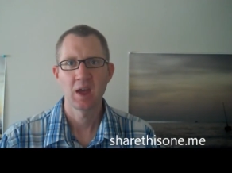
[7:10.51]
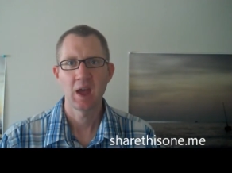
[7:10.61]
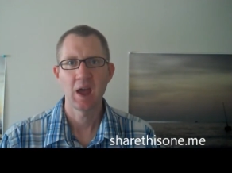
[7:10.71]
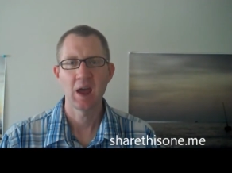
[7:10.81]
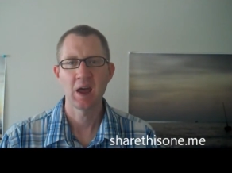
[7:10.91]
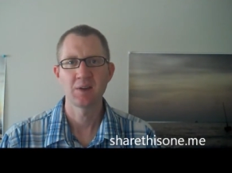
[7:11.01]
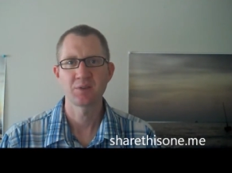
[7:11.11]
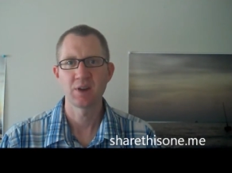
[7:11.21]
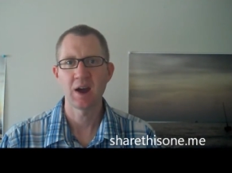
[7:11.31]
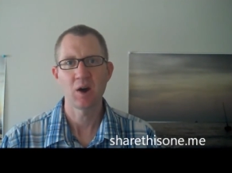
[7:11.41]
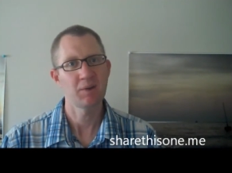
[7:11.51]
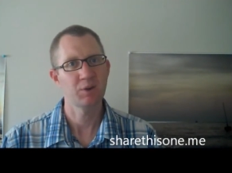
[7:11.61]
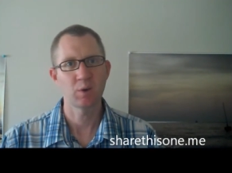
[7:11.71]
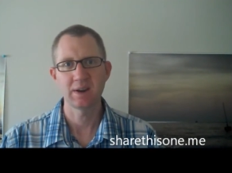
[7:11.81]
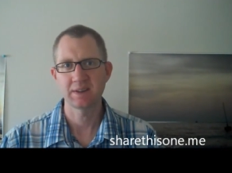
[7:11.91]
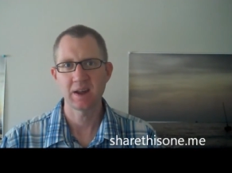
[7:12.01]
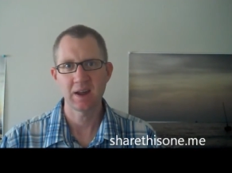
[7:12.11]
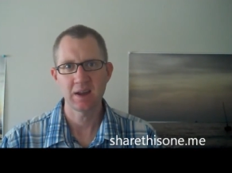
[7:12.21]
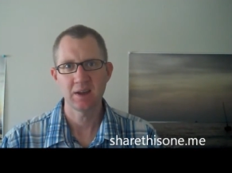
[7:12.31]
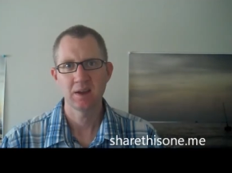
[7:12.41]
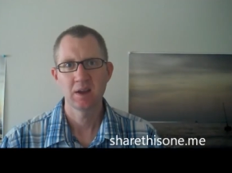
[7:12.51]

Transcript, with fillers: And for now, have a great day.